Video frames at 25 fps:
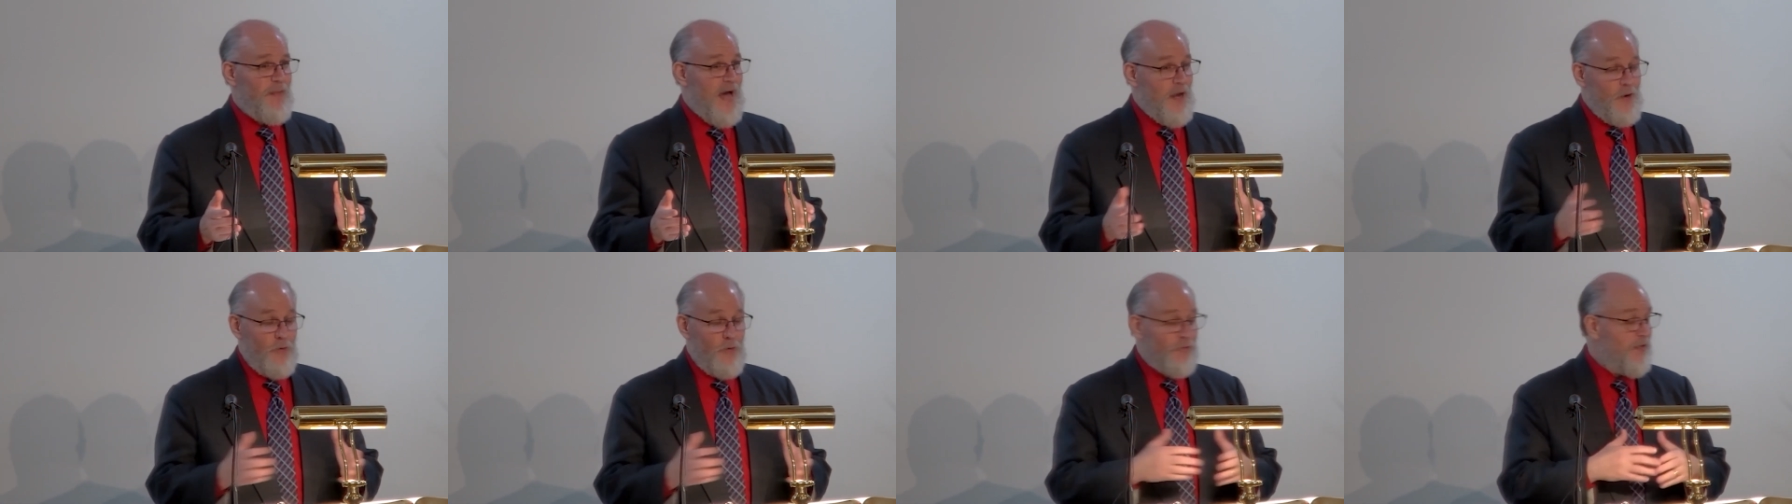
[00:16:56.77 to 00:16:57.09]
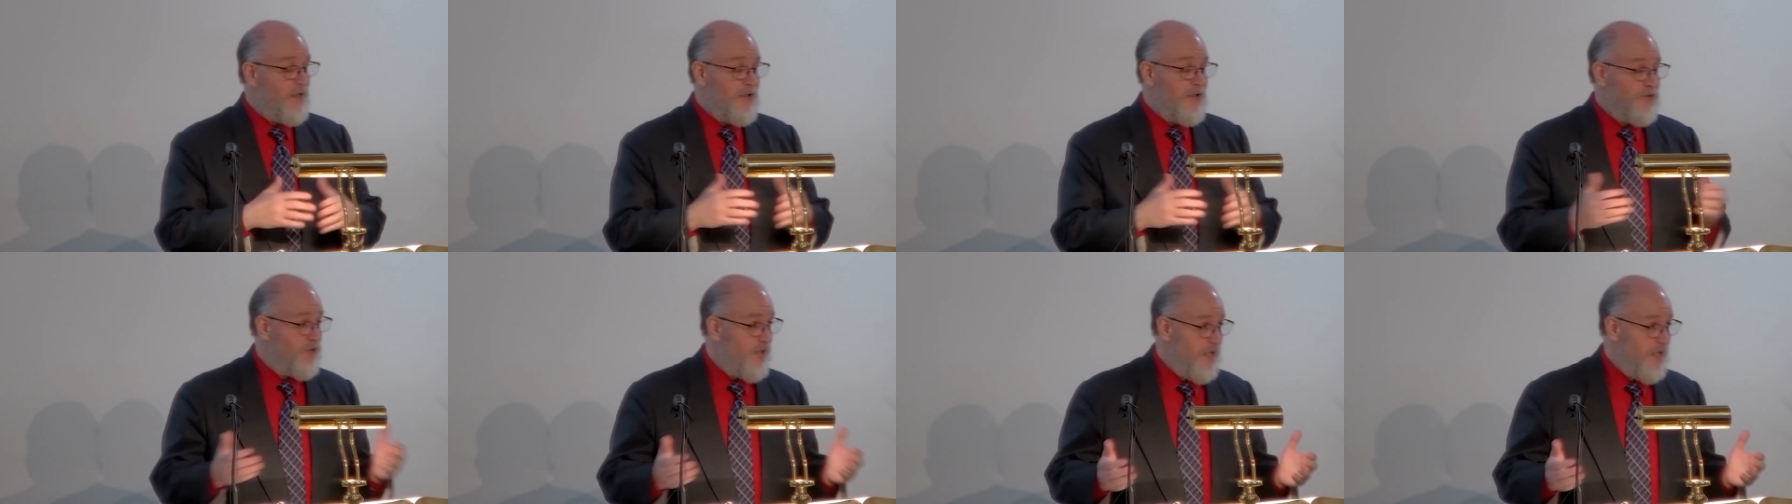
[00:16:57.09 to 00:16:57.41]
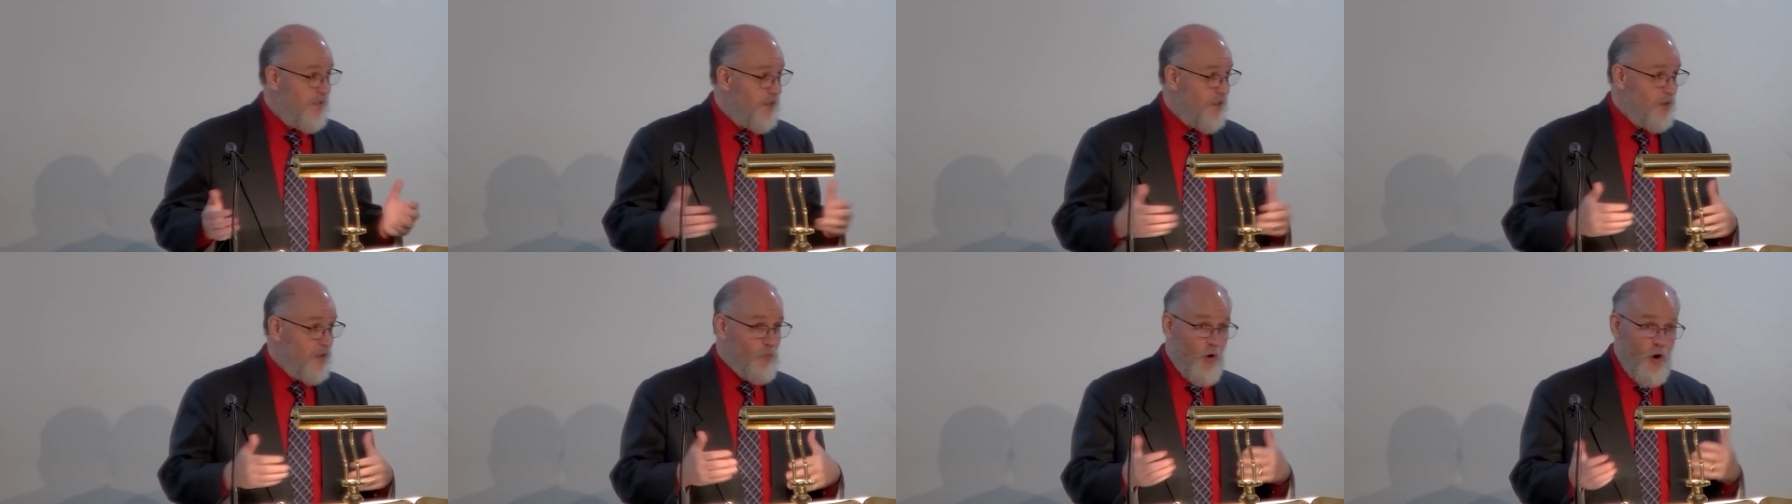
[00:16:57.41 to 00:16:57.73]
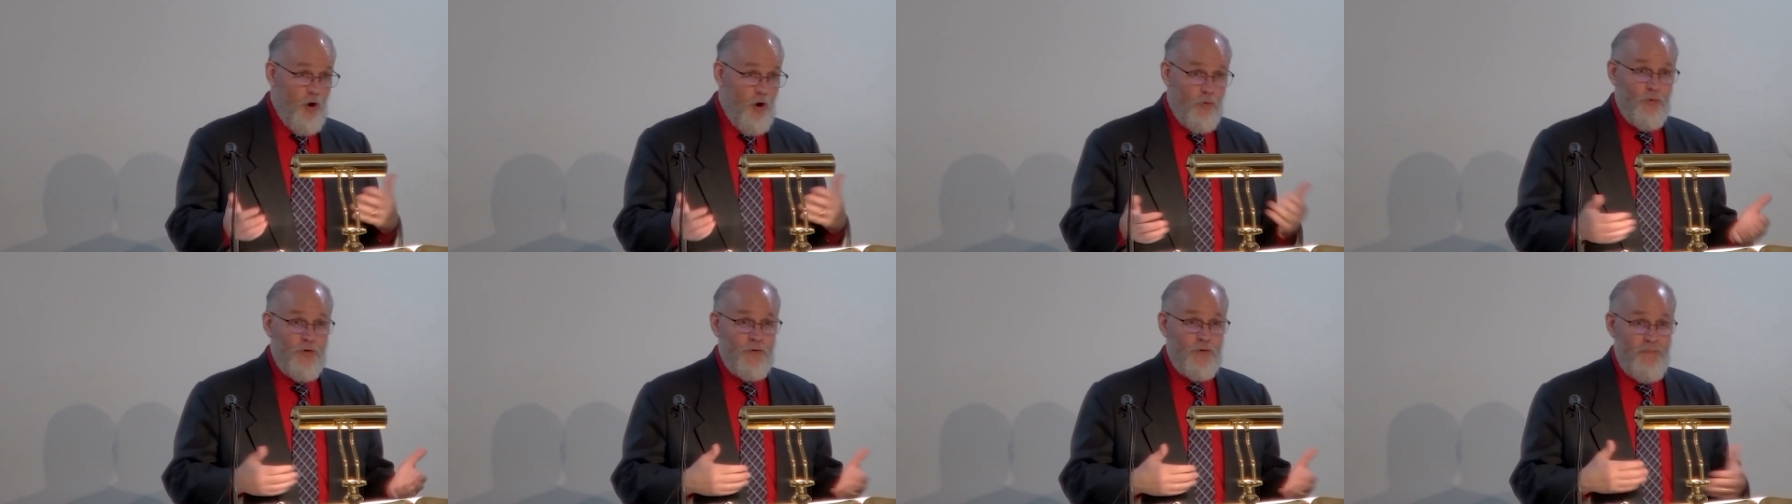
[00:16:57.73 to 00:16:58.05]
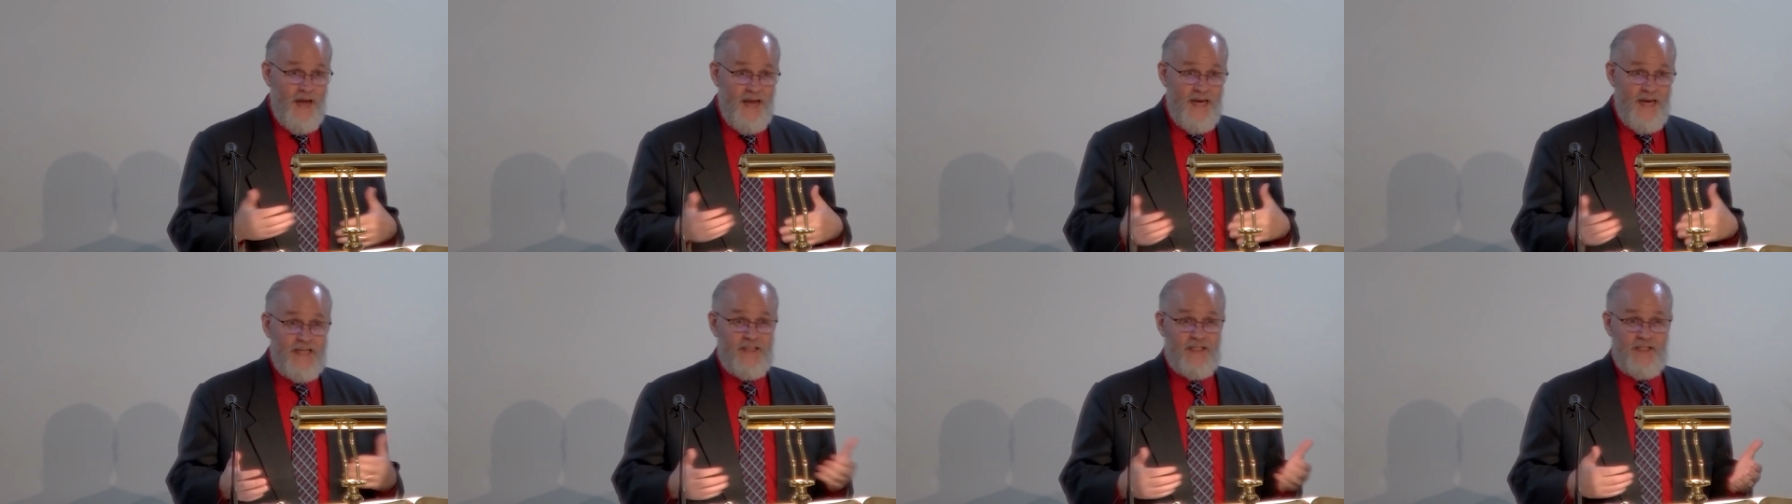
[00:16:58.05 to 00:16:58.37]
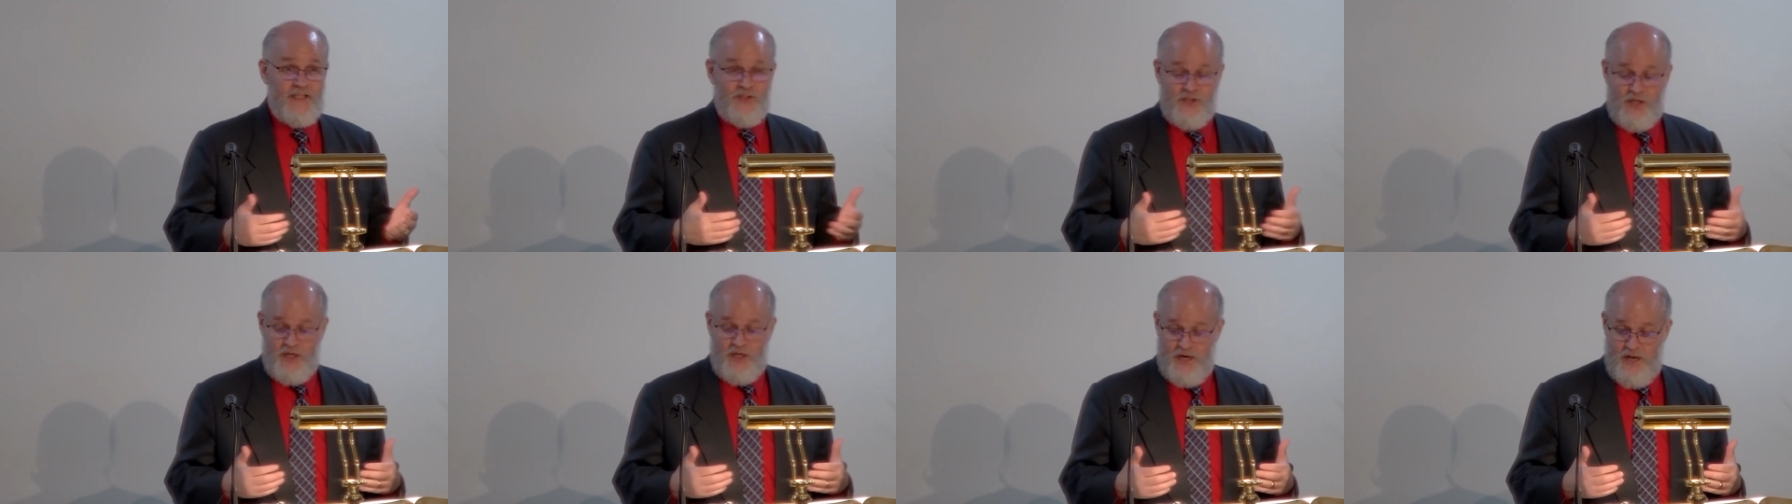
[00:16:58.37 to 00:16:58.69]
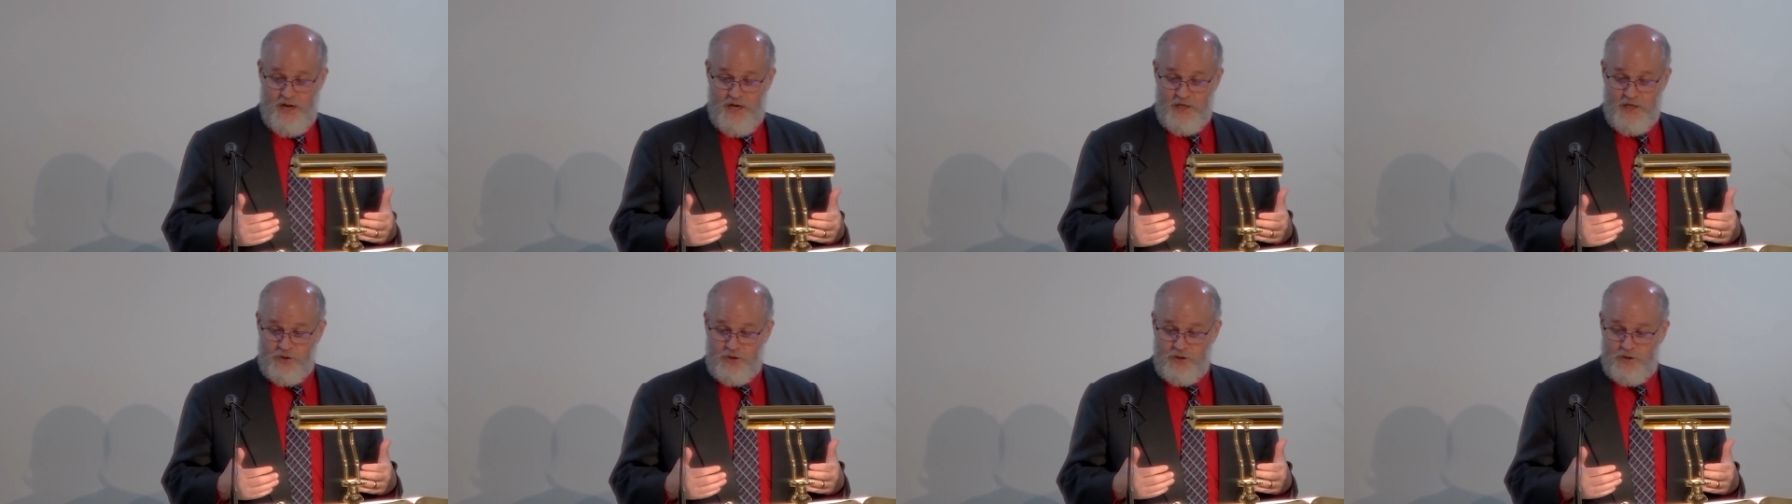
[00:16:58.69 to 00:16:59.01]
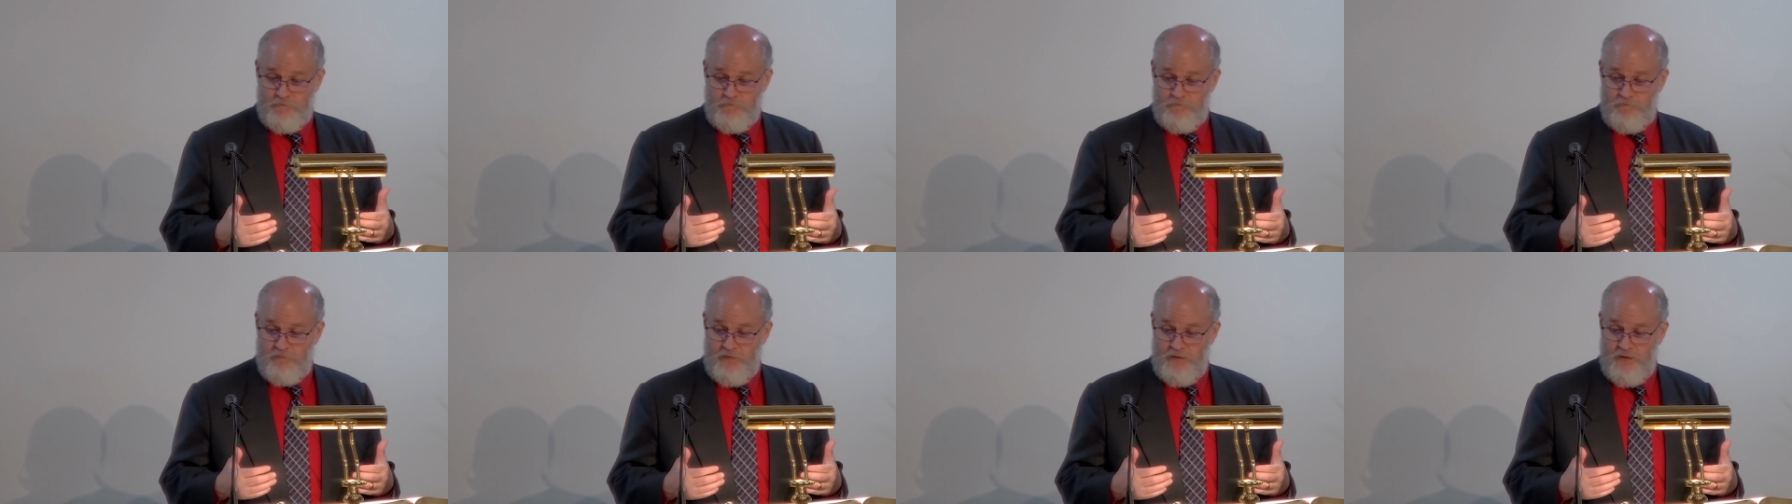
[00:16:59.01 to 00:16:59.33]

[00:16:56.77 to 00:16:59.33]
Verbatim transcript: I don't think there's anything wrong with making this connection.